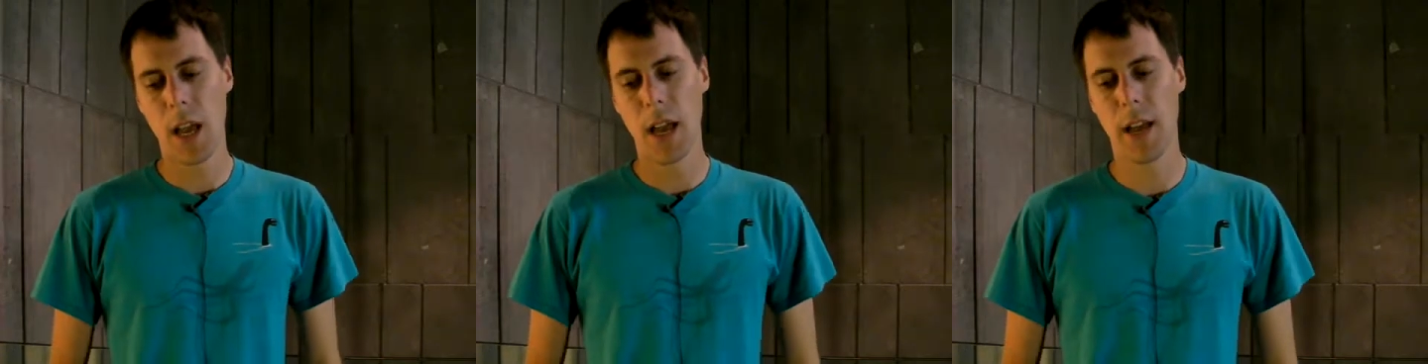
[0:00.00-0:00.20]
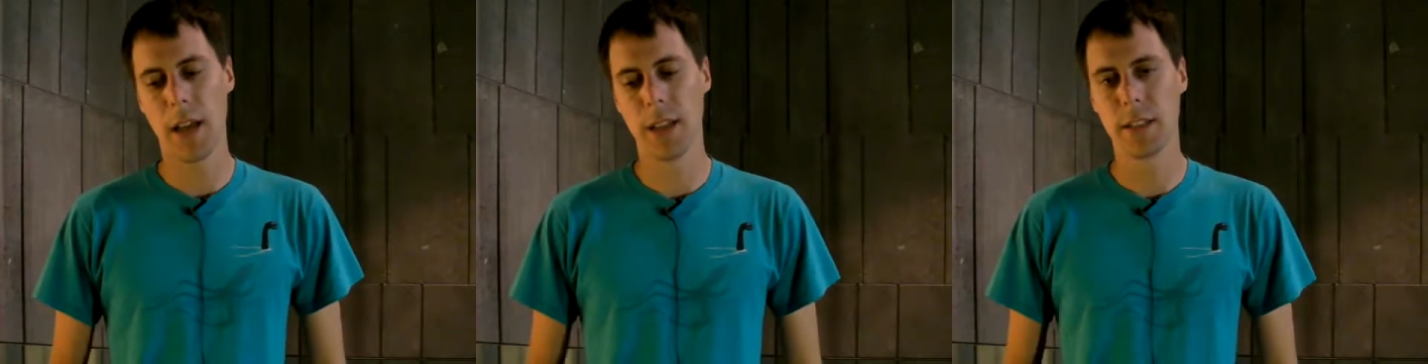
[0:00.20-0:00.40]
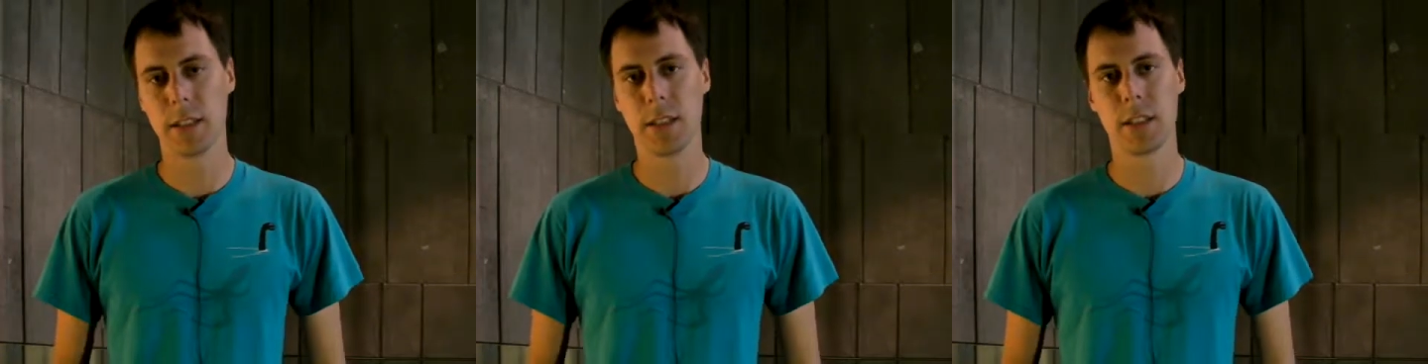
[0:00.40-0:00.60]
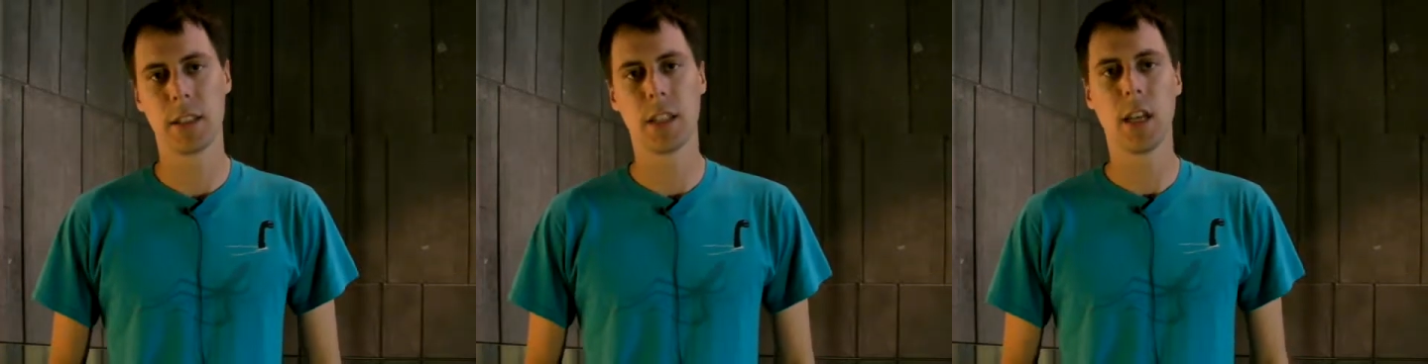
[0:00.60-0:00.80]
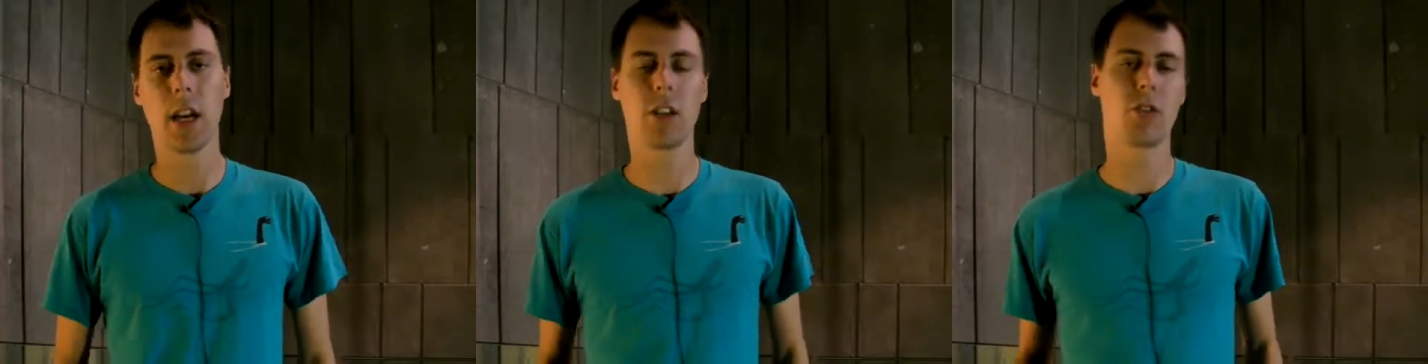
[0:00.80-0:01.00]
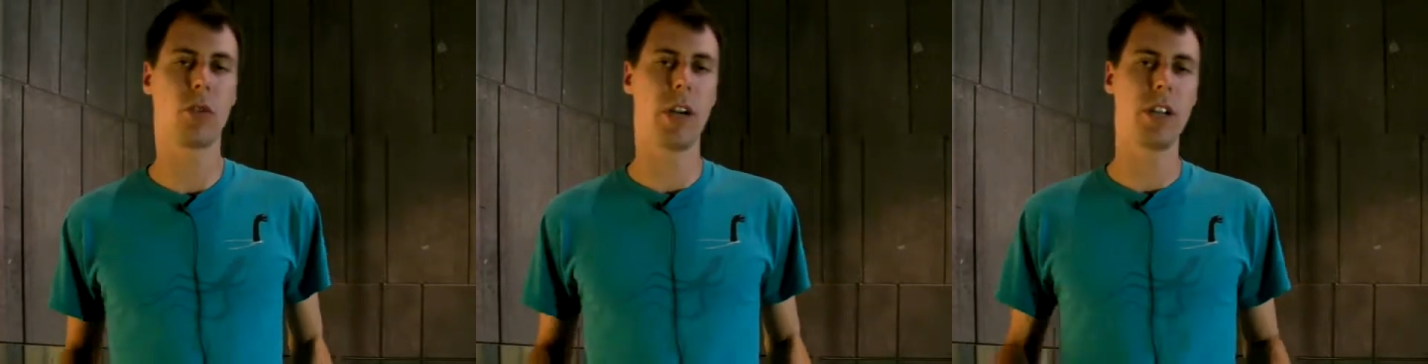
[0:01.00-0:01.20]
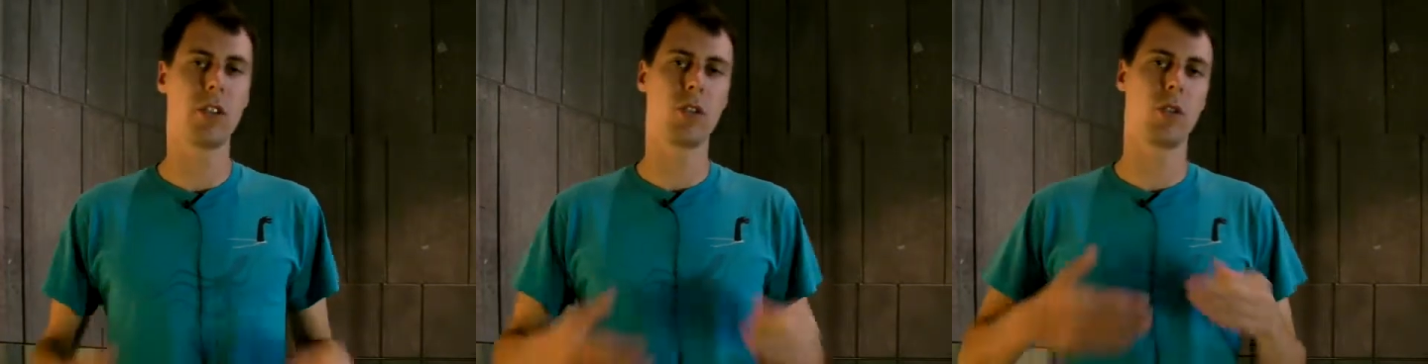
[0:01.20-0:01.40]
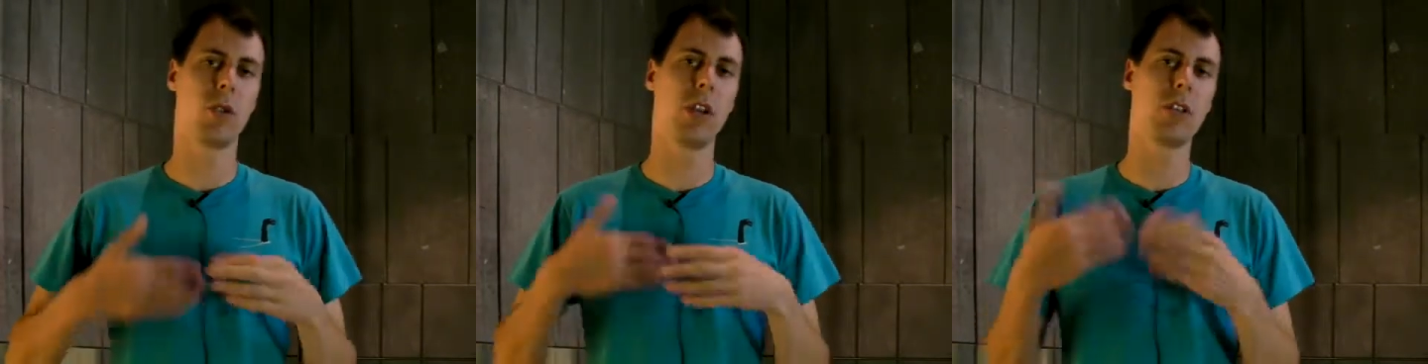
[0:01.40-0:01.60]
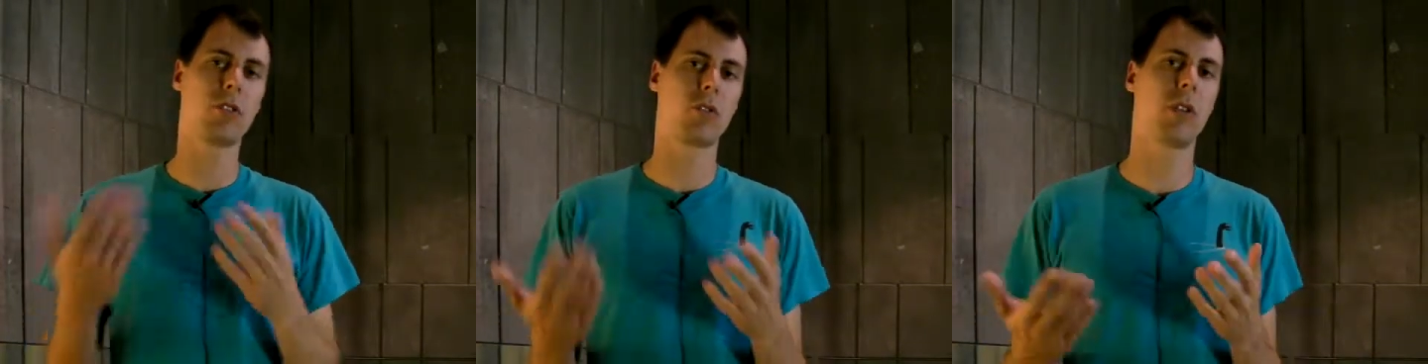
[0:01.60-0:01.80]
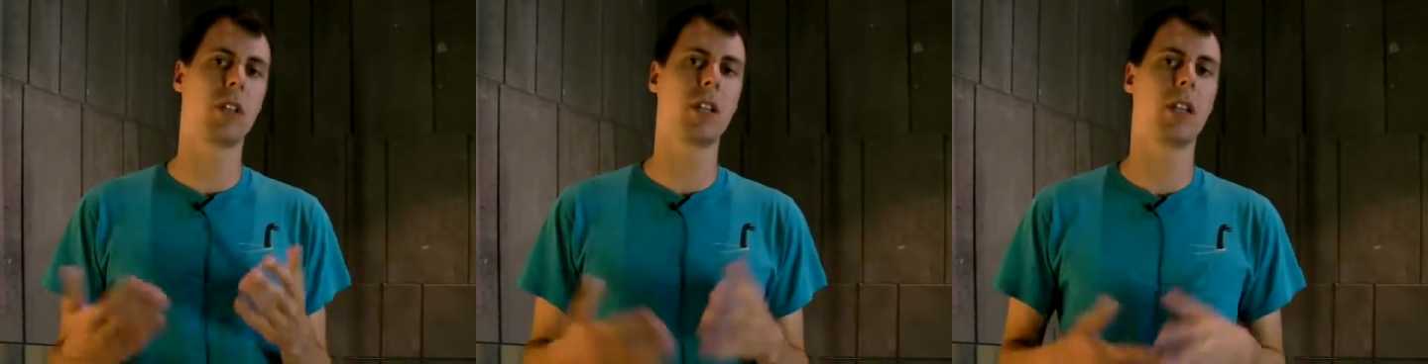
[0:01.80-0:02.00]
And I tried to
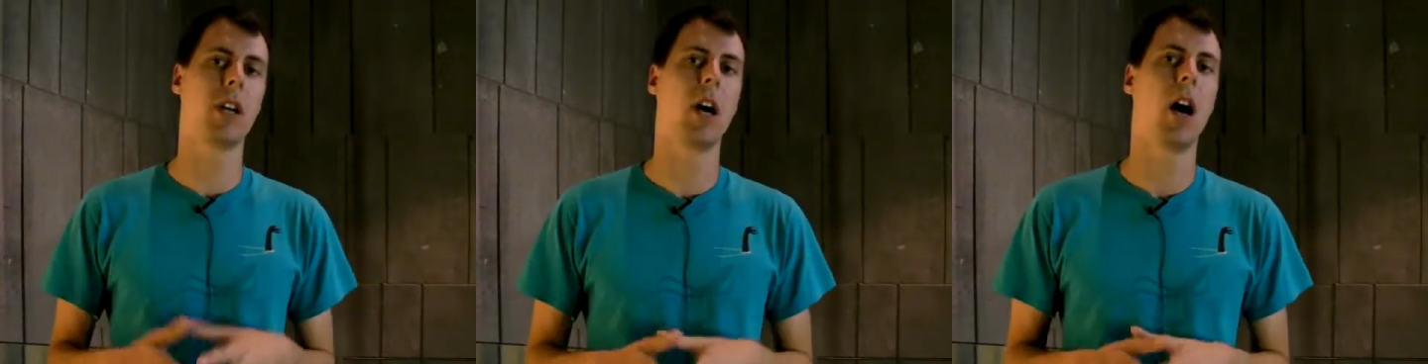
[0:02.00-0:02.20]
illustrate